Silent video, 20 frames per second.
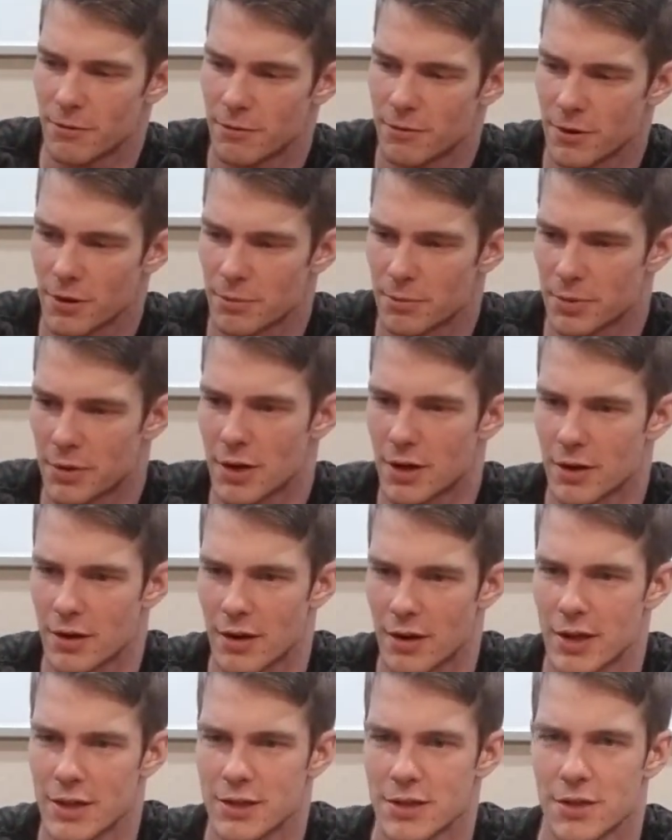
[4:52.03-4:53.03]
your
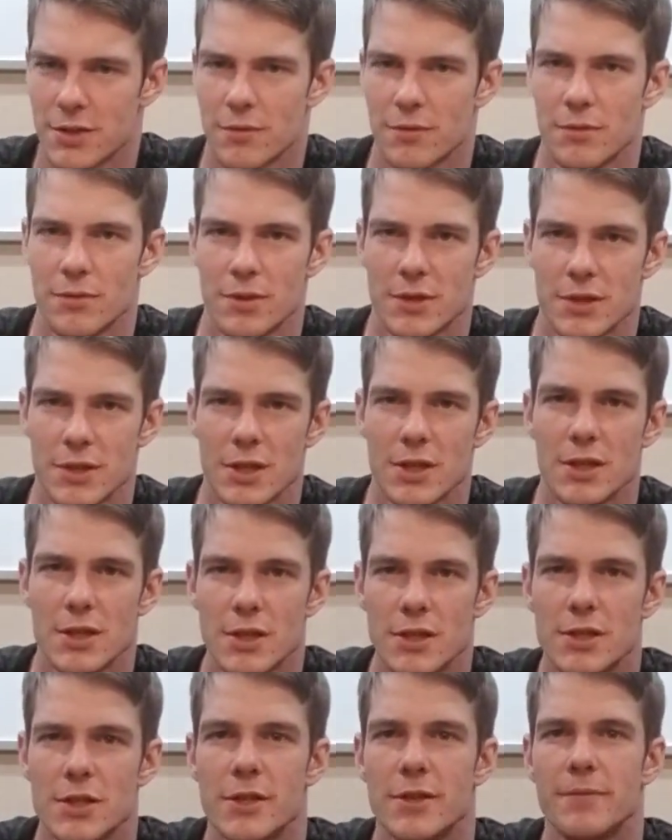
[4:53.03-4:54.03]
progress through this
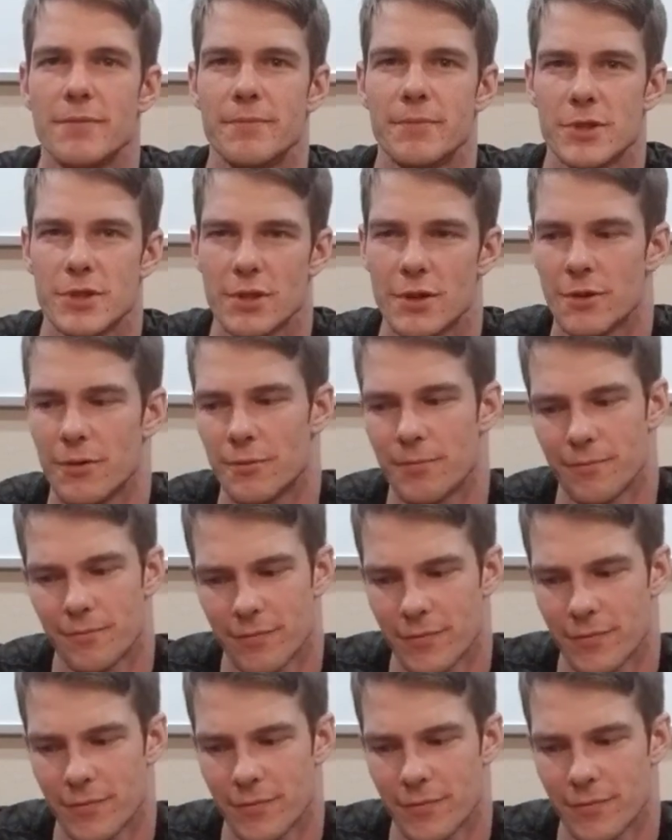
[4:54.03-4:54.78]
condition. So